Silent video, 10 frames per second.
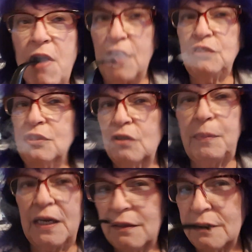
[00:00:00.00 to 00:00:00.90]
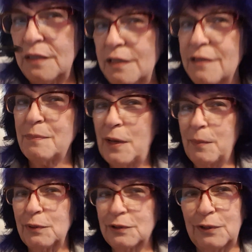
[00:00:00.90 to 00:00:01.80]
and you can go back on any of the
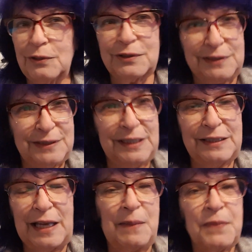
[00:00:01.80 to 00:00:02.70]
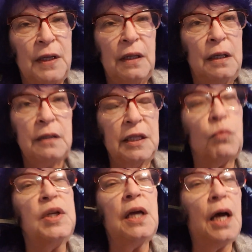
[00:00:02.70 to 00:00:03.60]
Piper's girls and see that
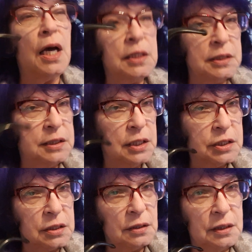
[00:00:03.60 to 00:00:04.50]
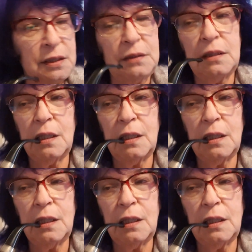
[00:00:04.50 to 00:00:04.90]
we unintentionally